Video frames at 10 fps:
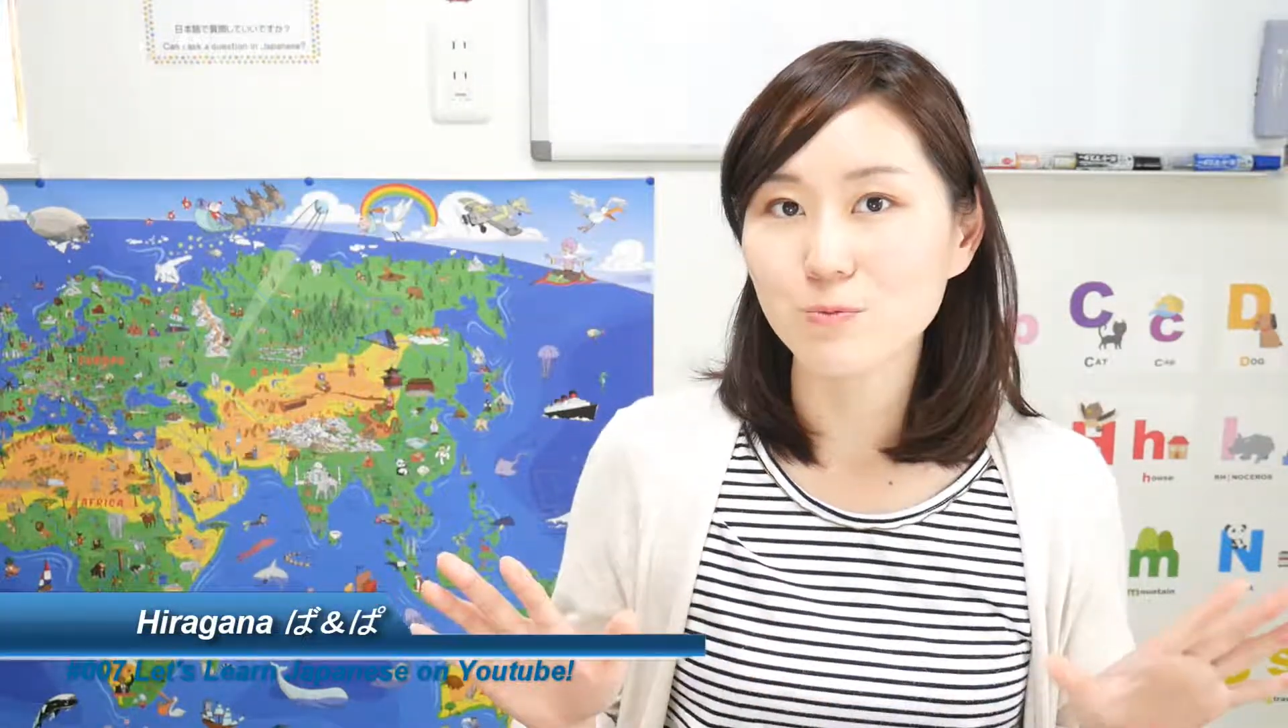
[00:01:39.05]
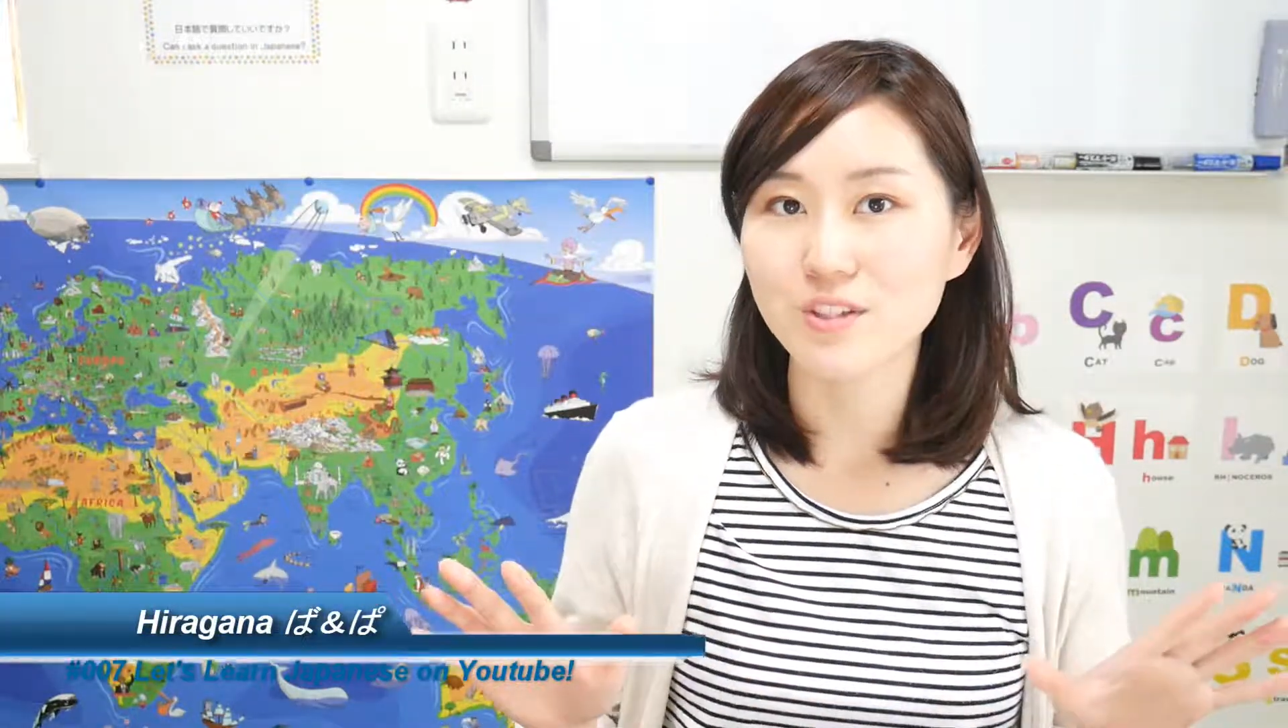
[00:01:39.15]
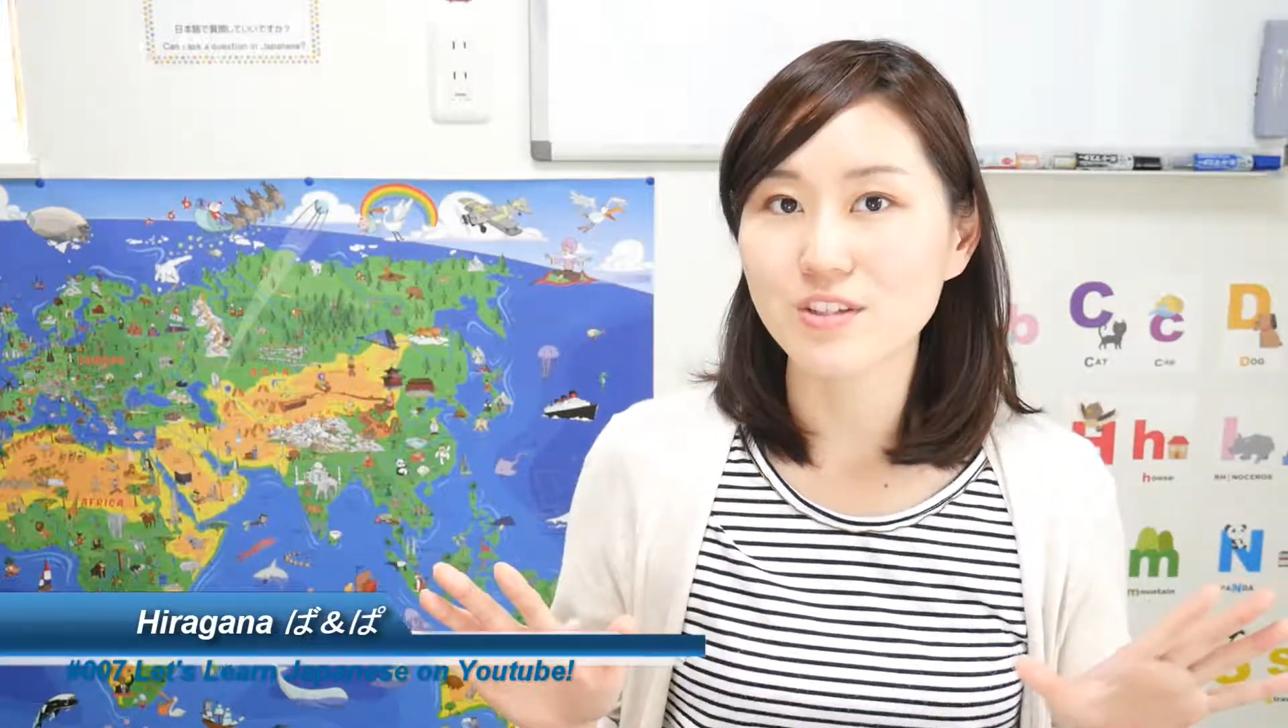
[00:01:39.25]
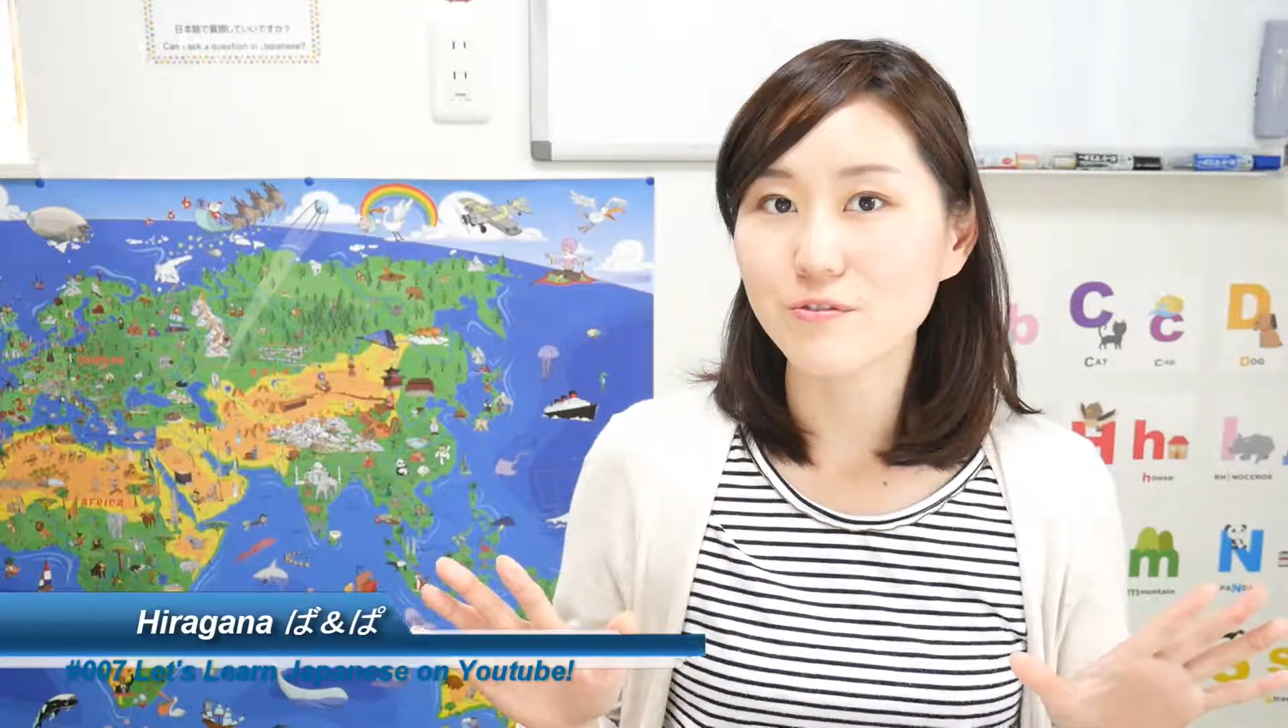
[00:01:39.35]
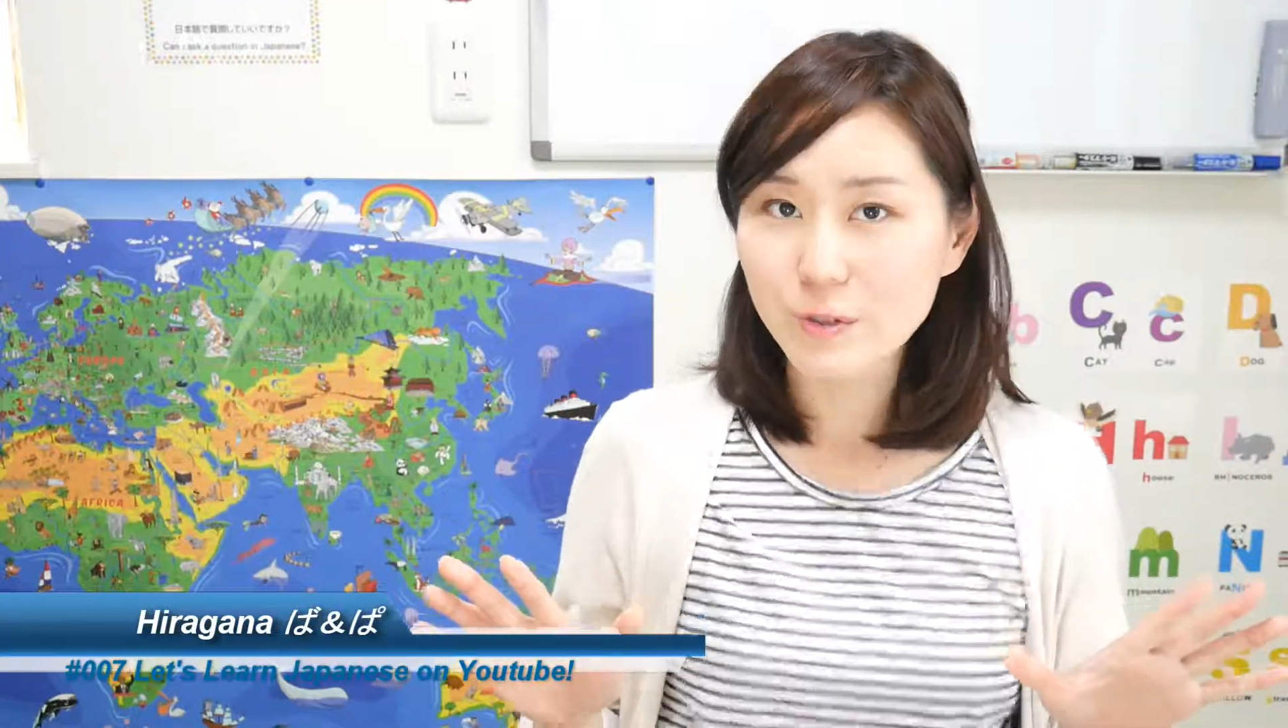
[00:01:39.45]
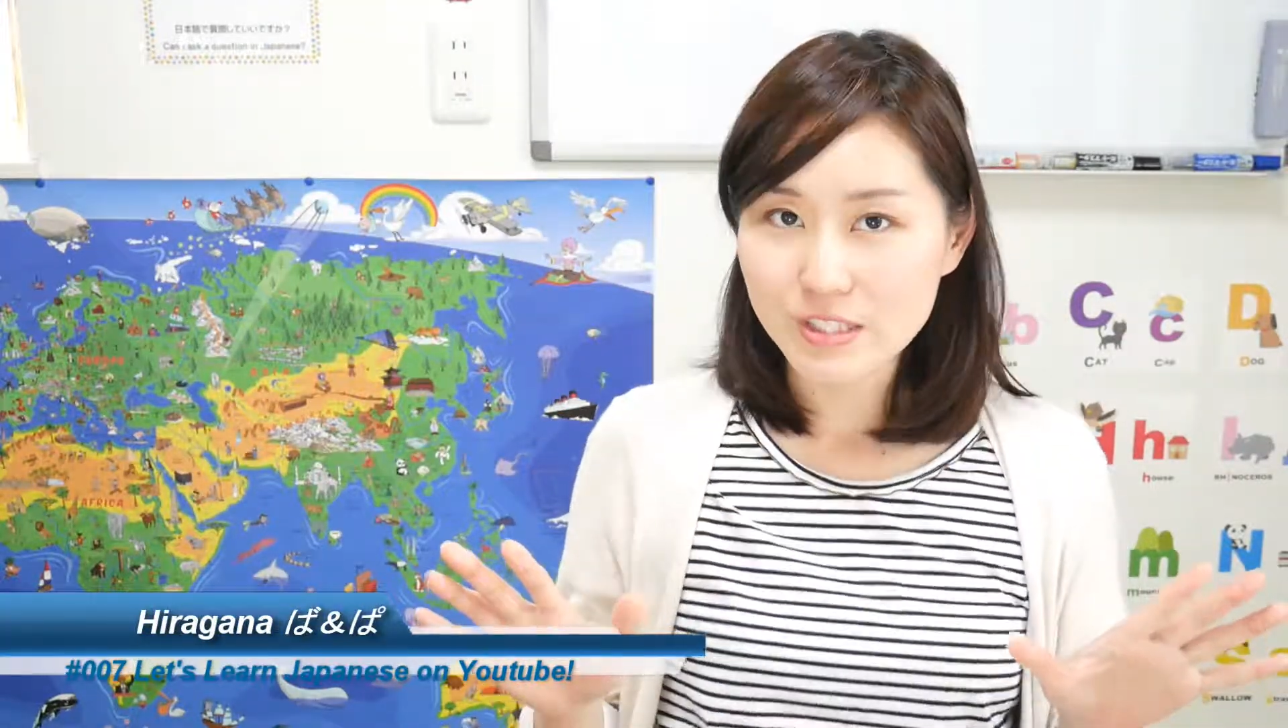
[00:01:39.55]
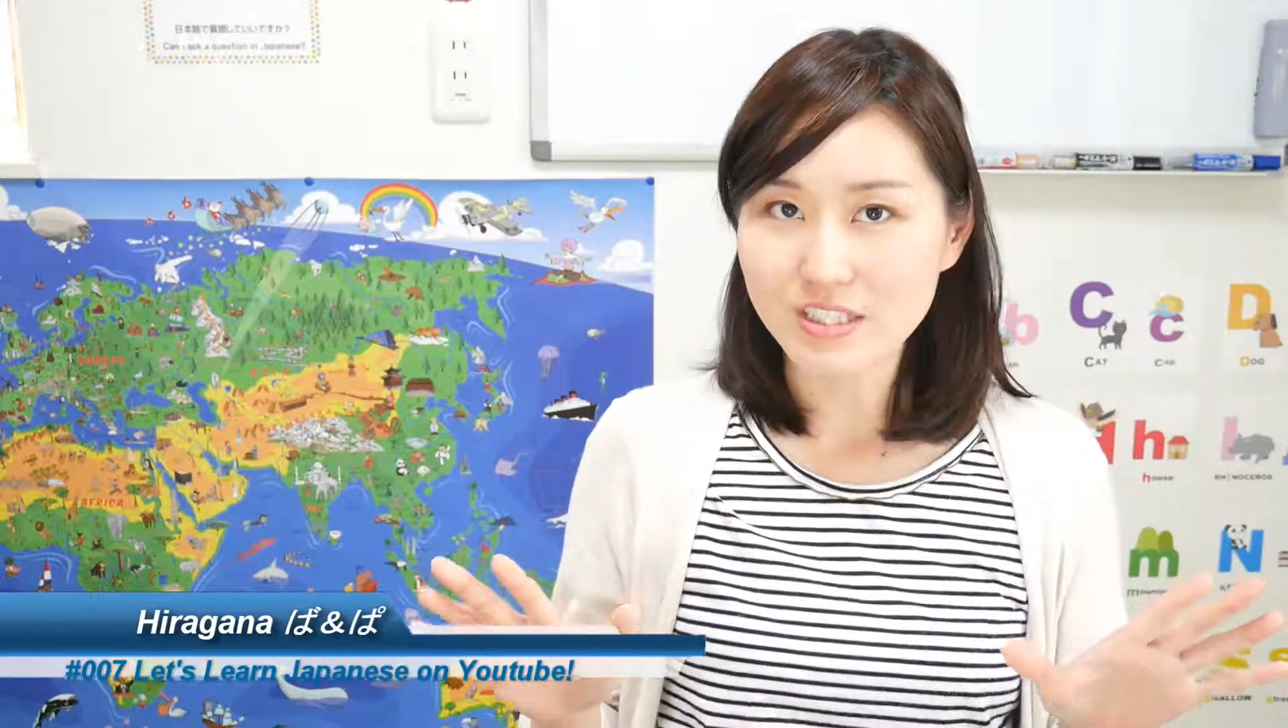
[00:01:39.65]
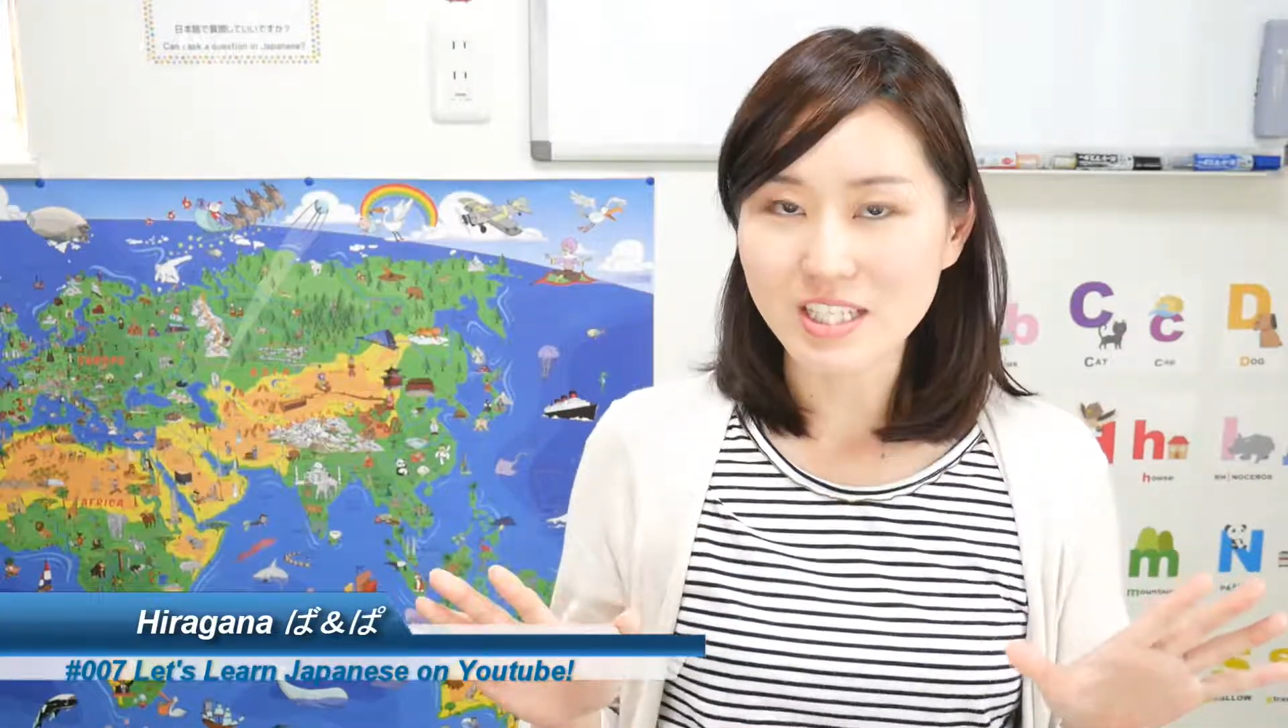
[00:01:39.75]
with the voice